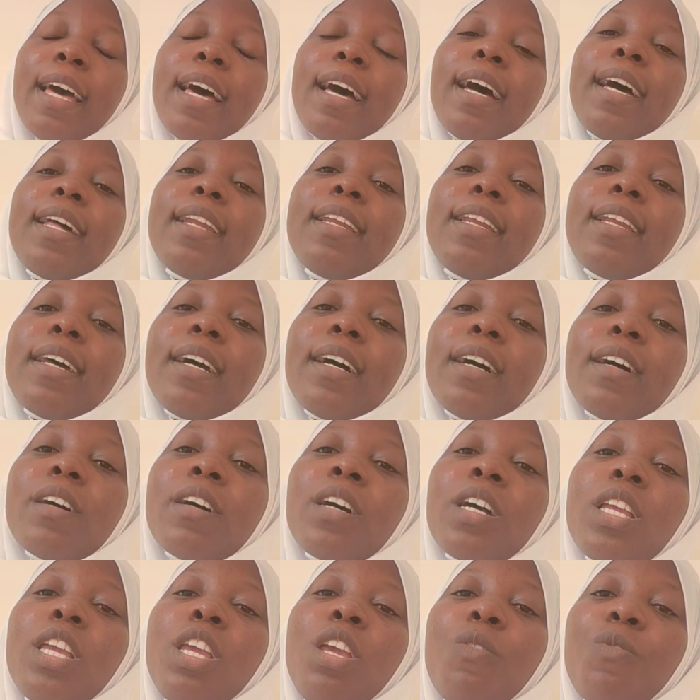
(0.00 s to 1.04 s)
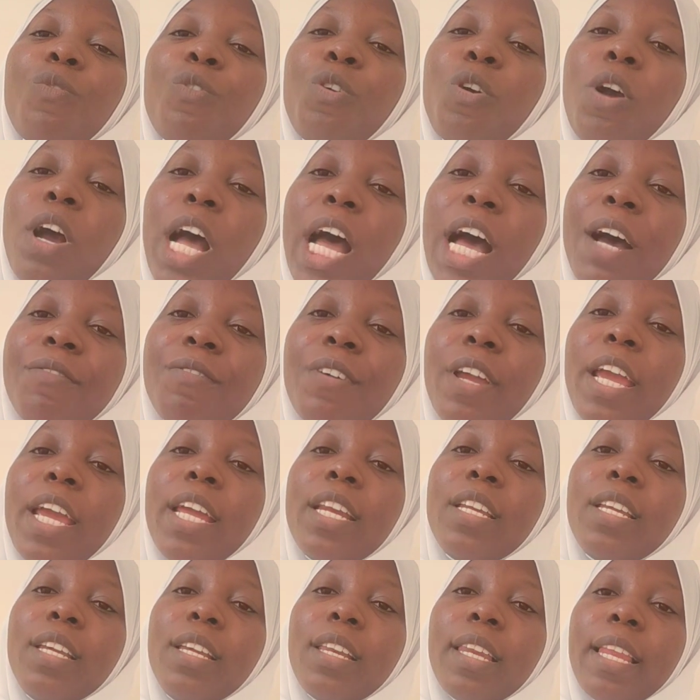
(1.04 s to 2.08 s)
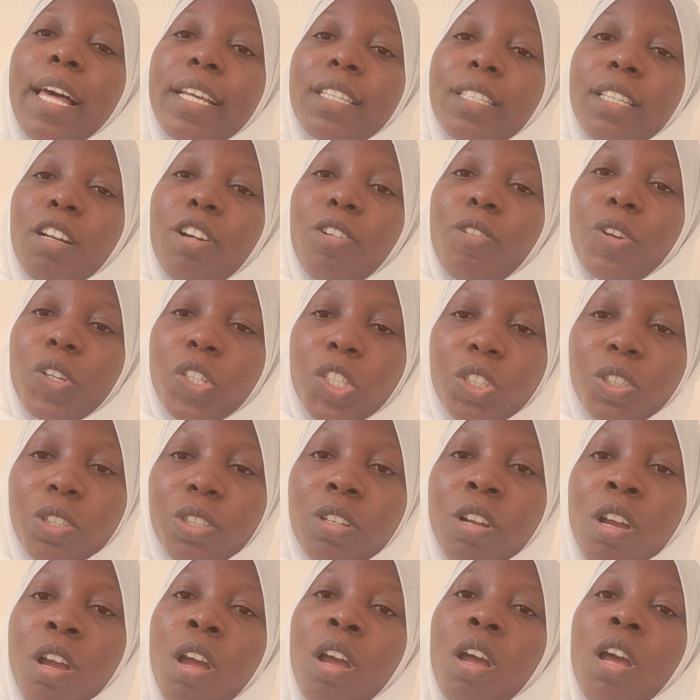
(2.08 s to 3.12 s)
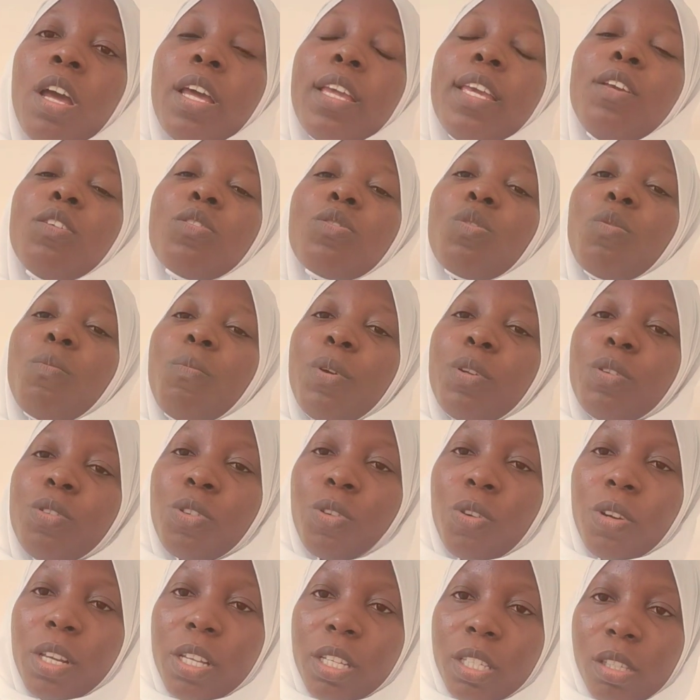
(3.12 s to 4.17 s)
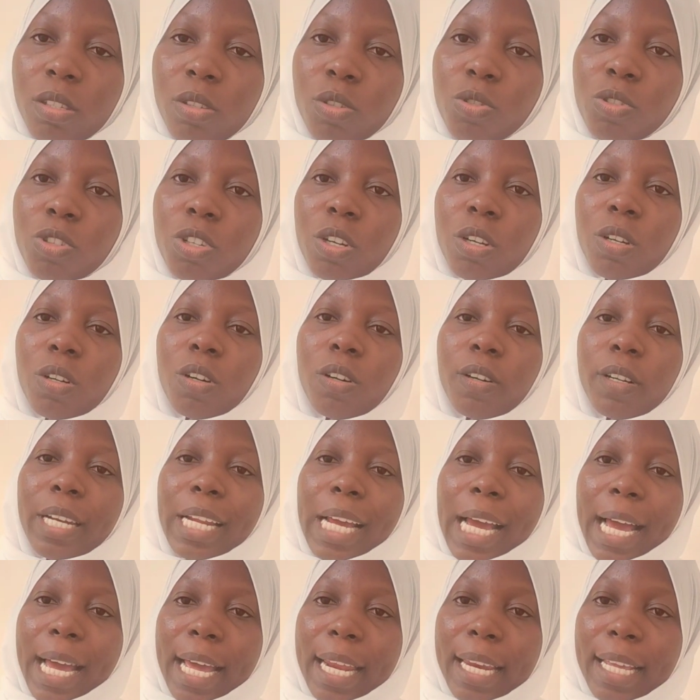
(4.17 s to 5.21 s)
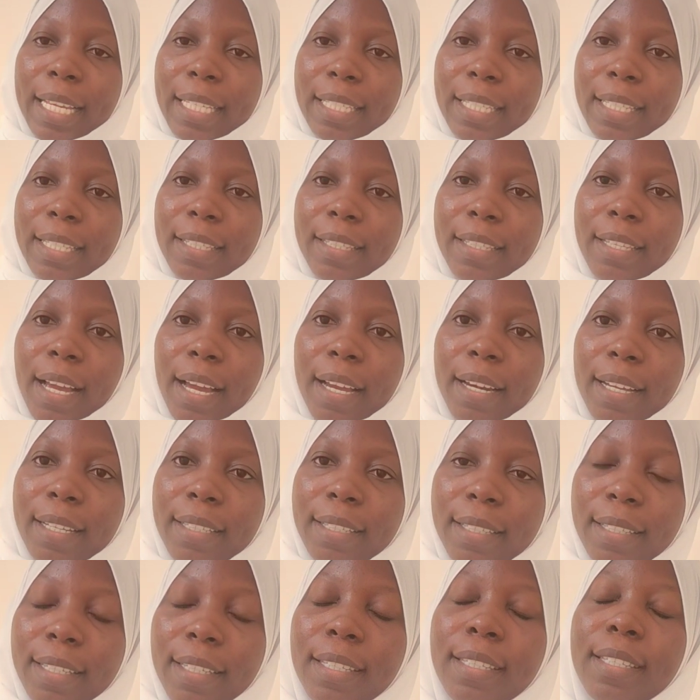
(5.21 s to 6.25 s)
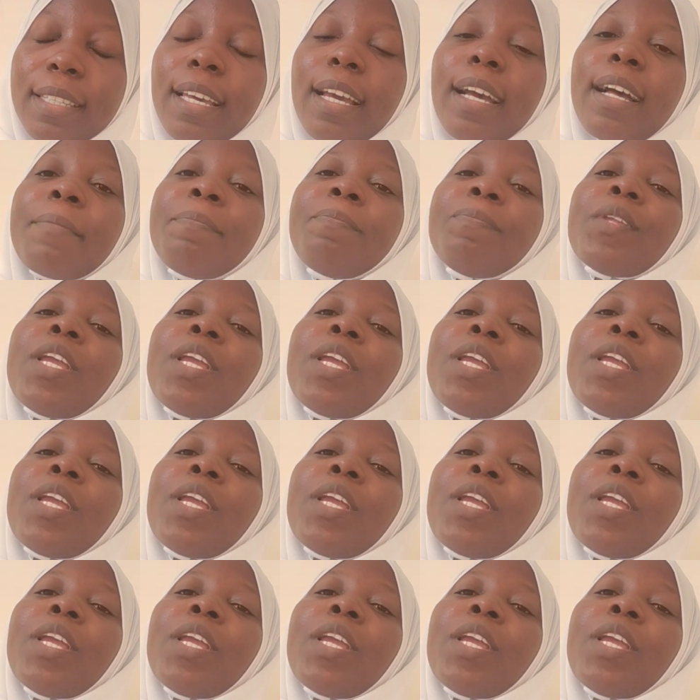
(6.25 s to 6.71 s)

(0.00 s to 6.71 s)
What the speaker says: And if you have any laceration, it will be duly sutured under anesthesia.